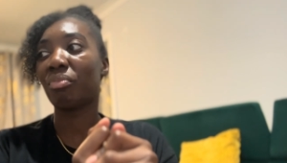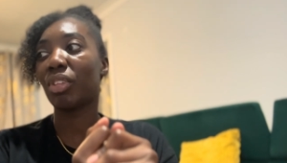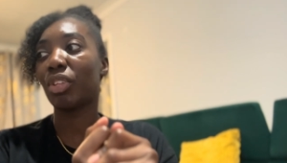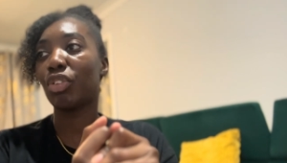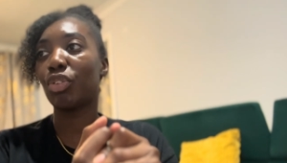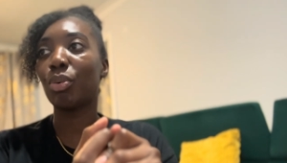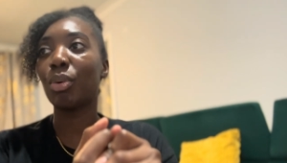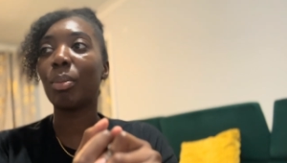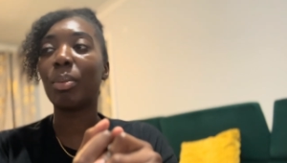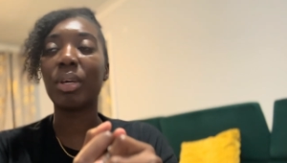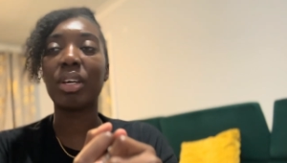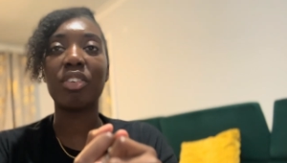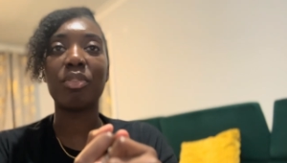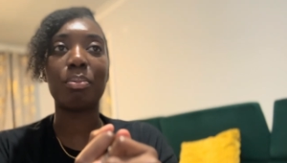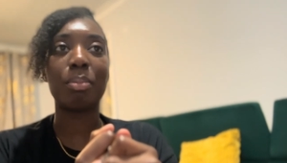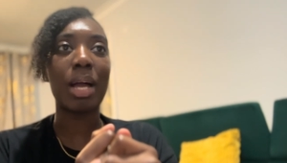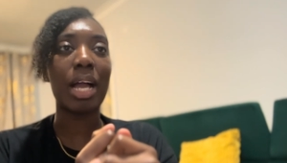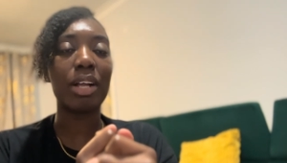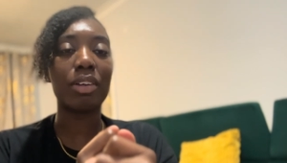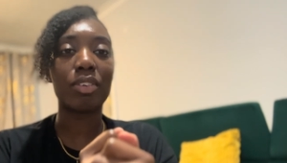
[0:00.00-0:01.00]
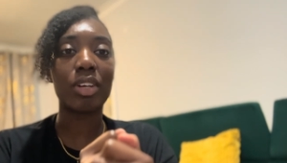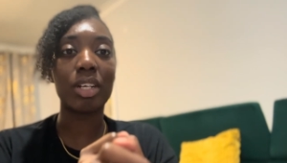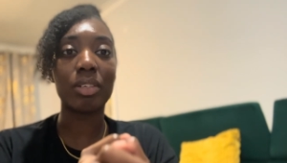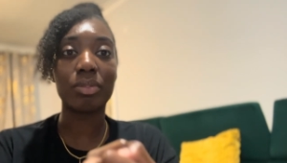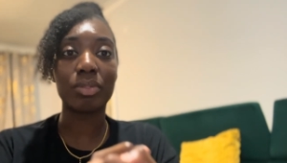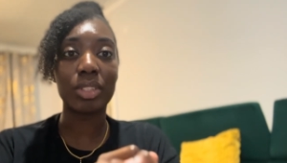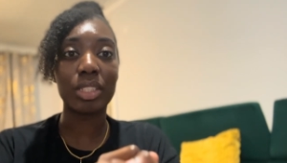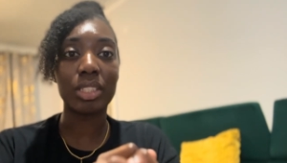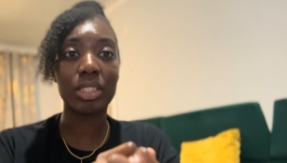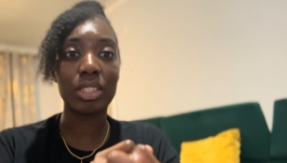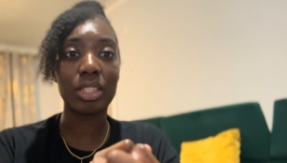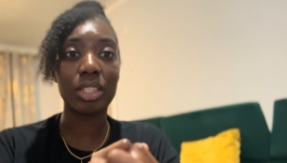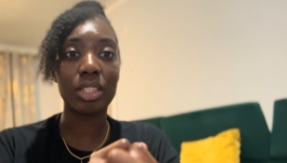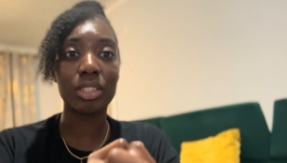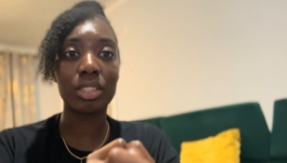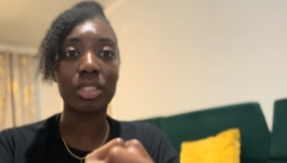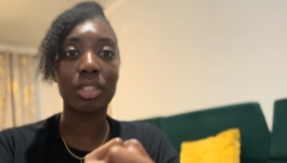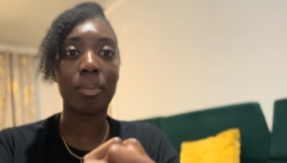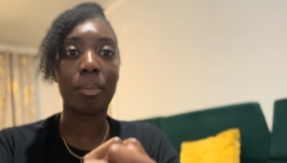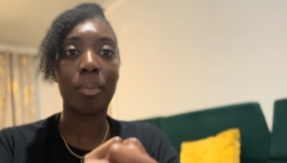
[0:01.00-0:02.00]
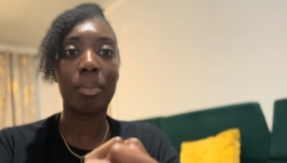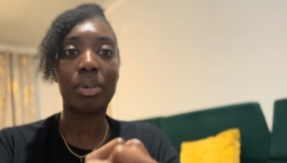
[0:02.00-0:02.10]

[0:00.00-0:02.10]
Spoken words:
do a bit of background research.